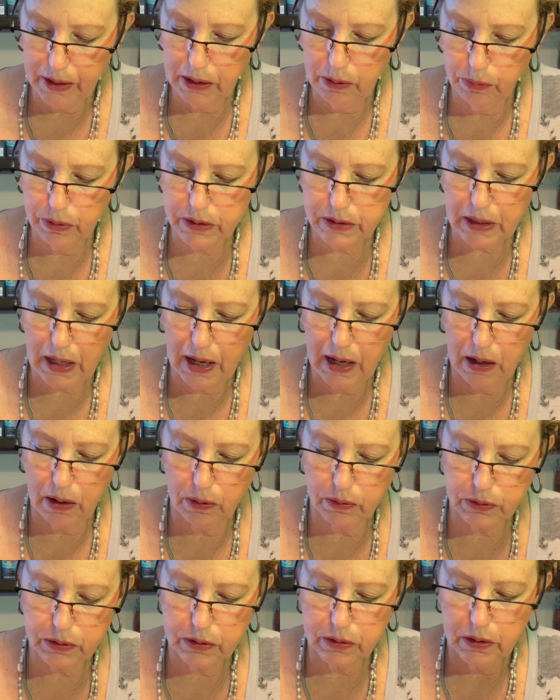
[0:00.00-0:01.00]
he was
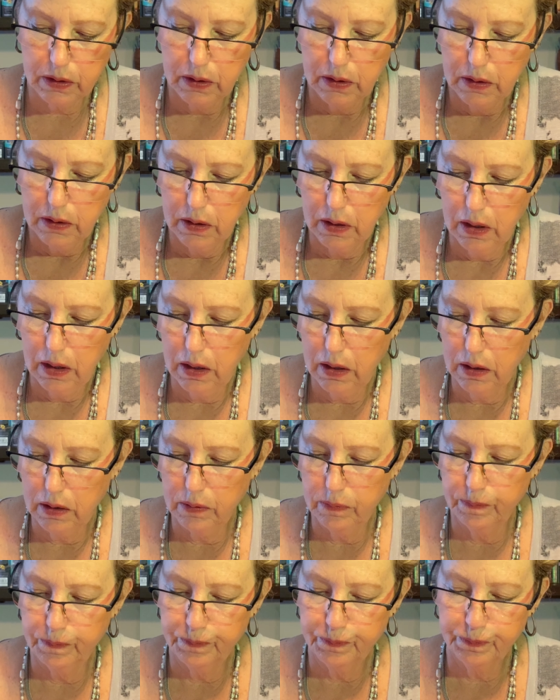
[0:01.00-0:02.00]
out,
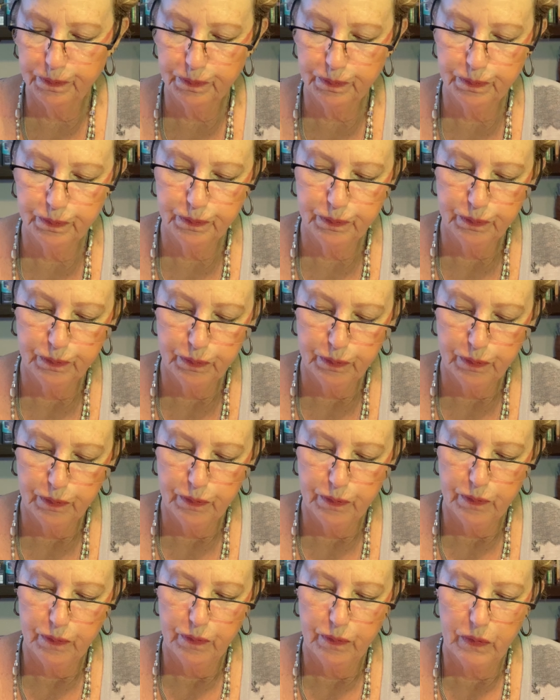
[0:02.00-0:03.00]
um,
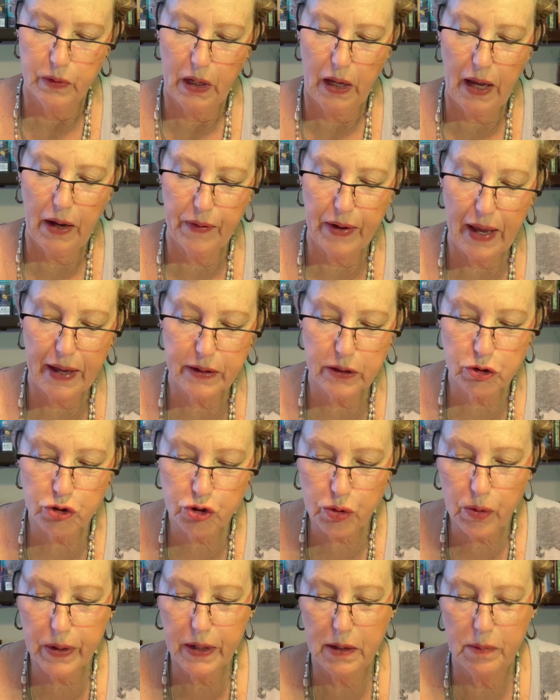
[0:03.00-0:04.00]
how he had a
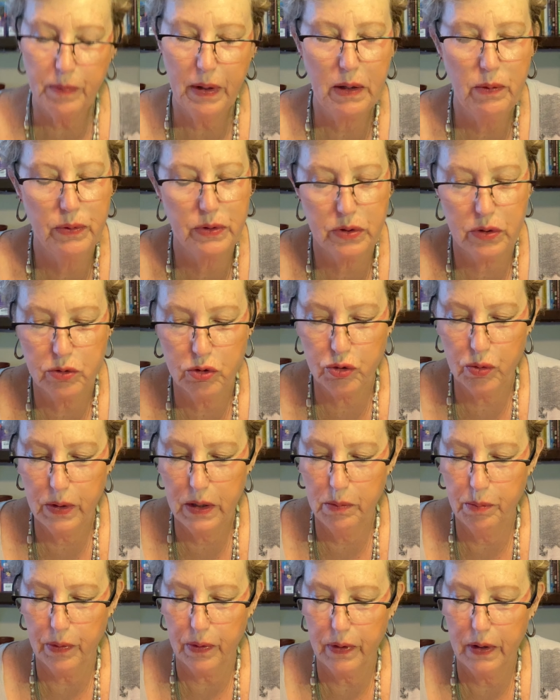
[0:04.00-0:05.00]
dream. He was a
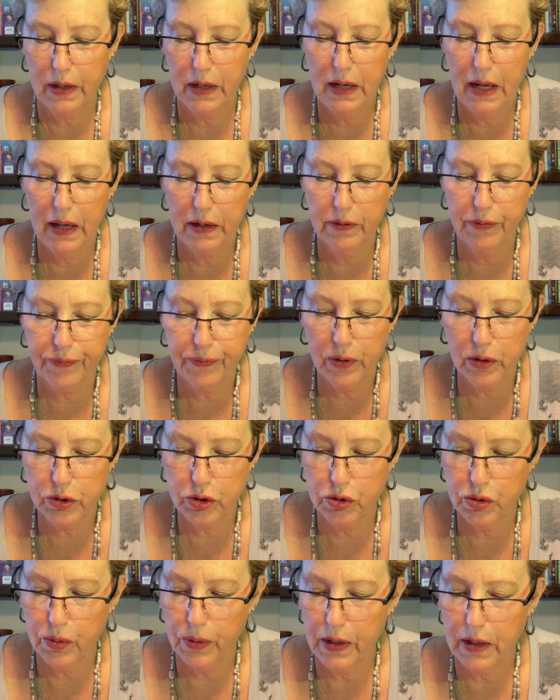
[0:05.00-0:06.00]
dreamer, and he had the
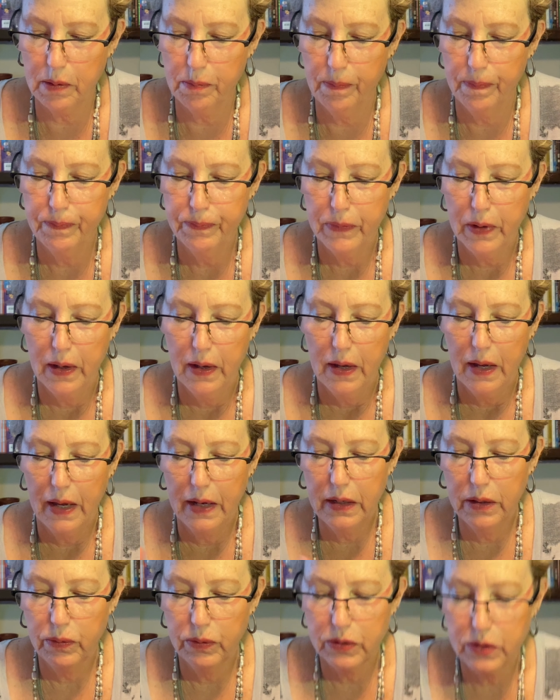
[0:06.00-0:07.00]
first dream,
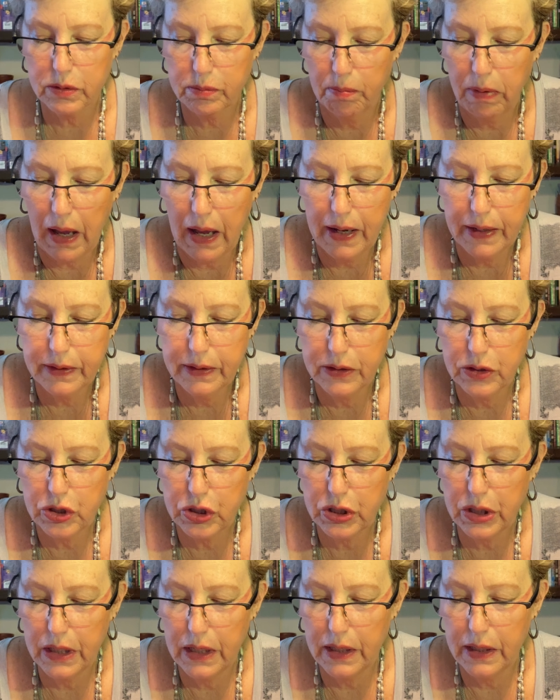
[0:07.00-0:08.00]
and he was binding
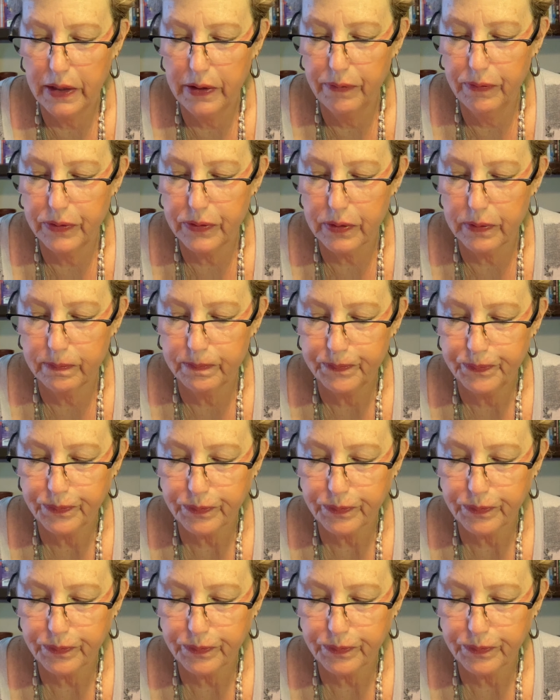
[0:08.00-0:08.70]
sheaves.